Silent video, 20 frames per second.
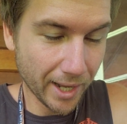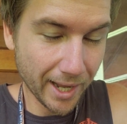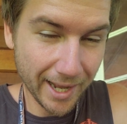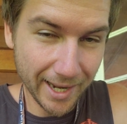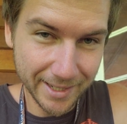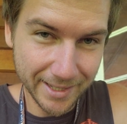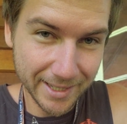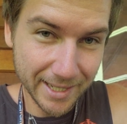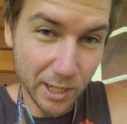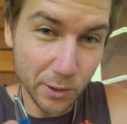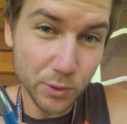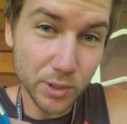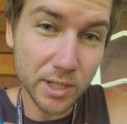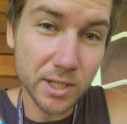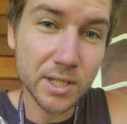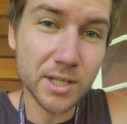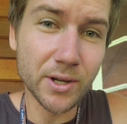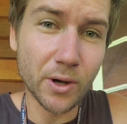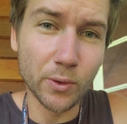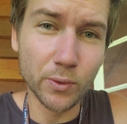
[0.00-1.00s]
had Celtic
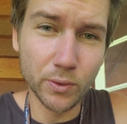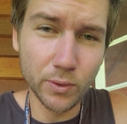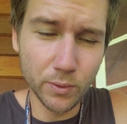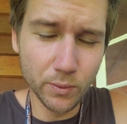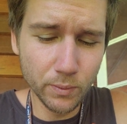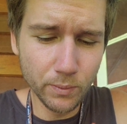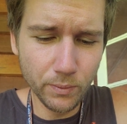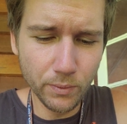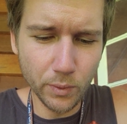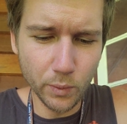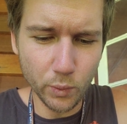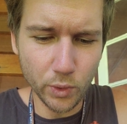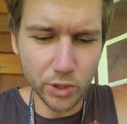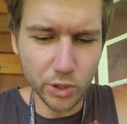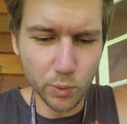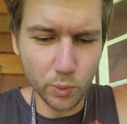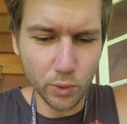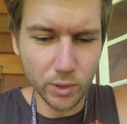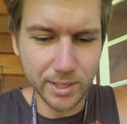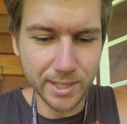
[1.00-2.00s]
salt,
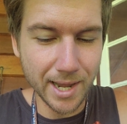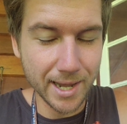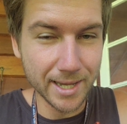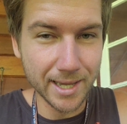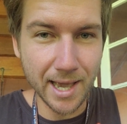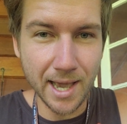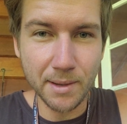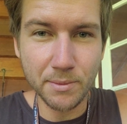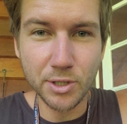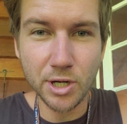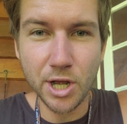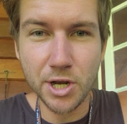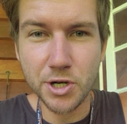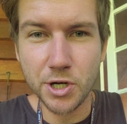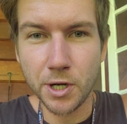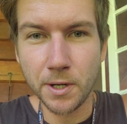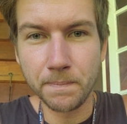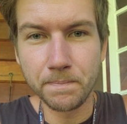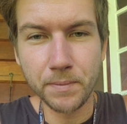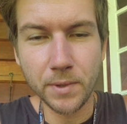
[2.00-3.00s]
which was a game
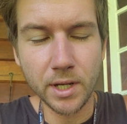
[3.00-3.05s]
changer.